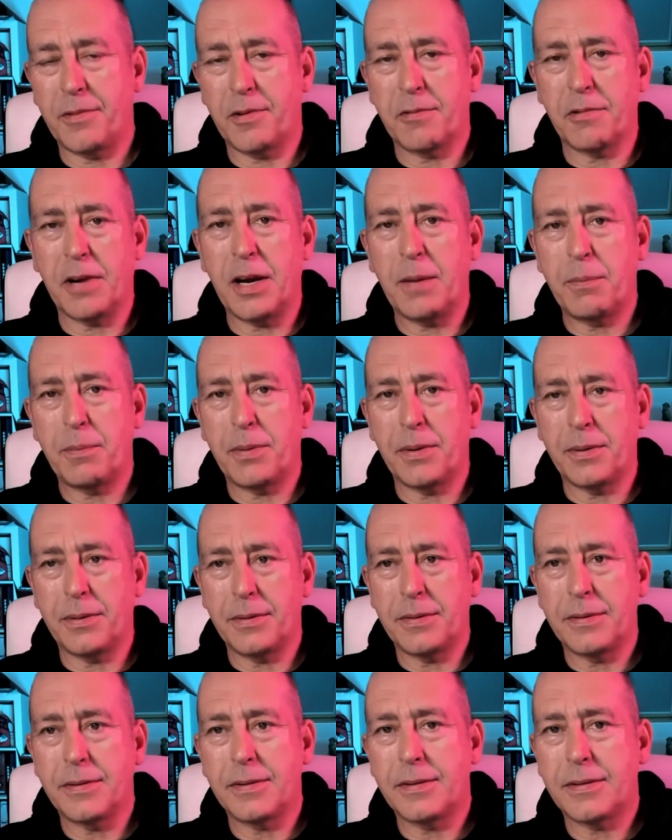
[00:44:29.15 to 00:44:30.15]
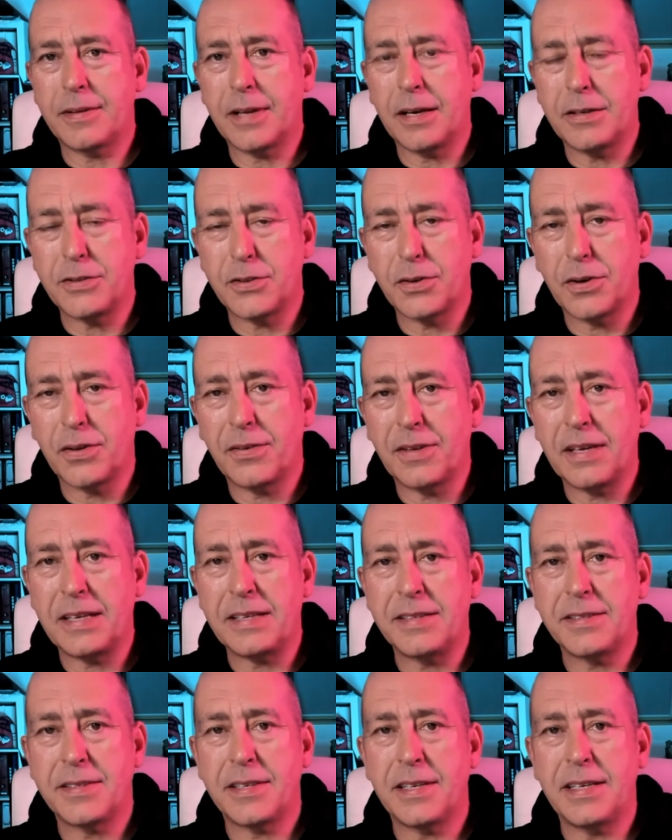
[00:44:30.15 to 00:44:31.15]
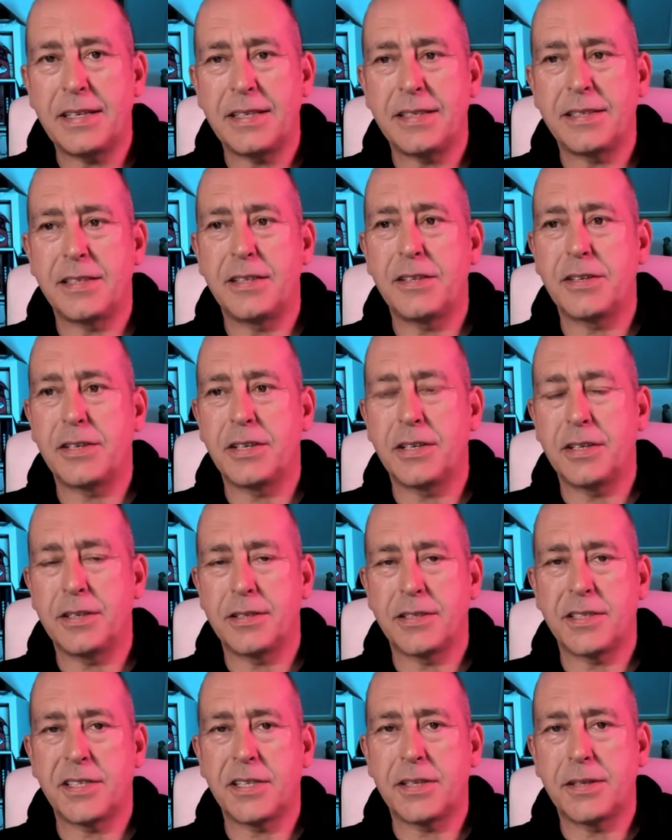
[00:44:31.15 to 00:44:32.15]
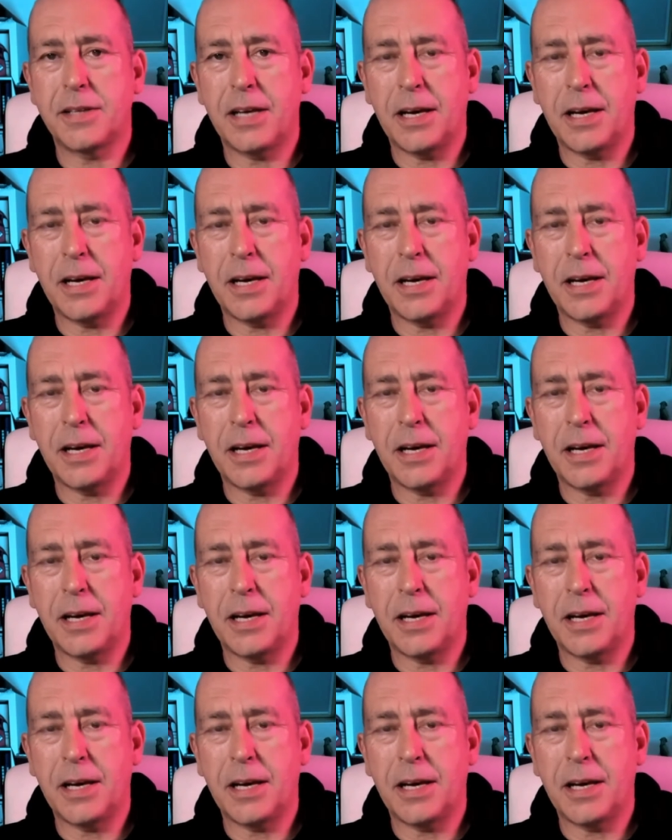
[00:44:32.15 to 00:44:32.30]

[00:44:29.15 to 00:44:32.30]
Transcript: grip and those sort of things is looking at